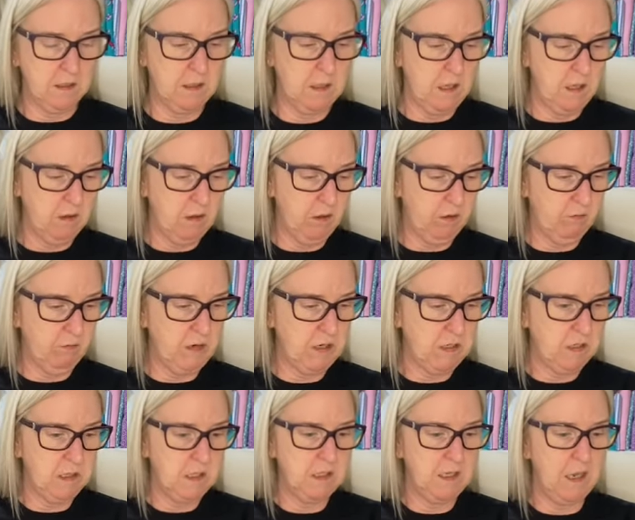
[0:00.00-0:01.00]
They're the three
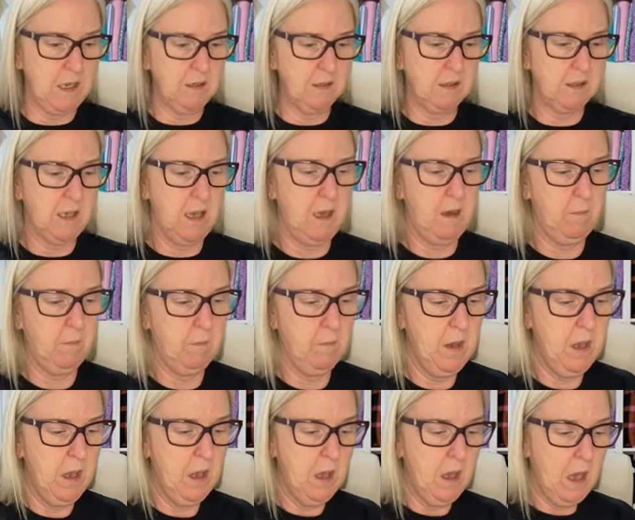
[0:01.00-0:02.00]
designs that I'm
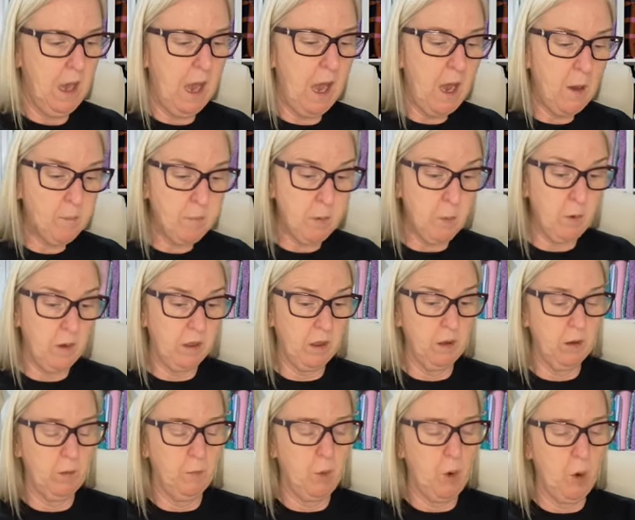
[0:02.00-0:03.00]
happy with
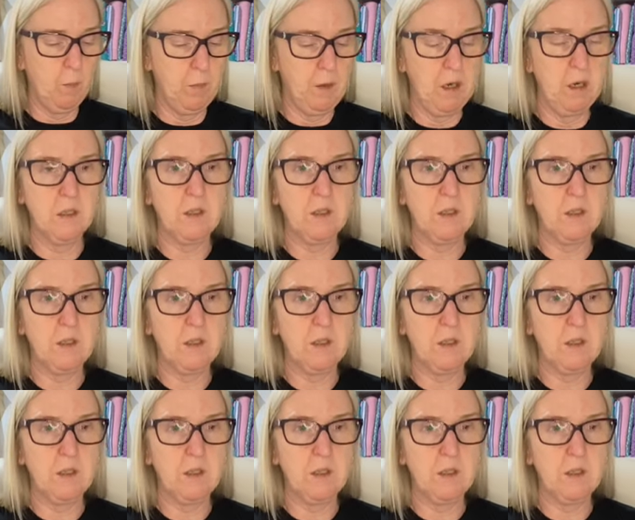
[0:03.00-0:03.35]
at the moment.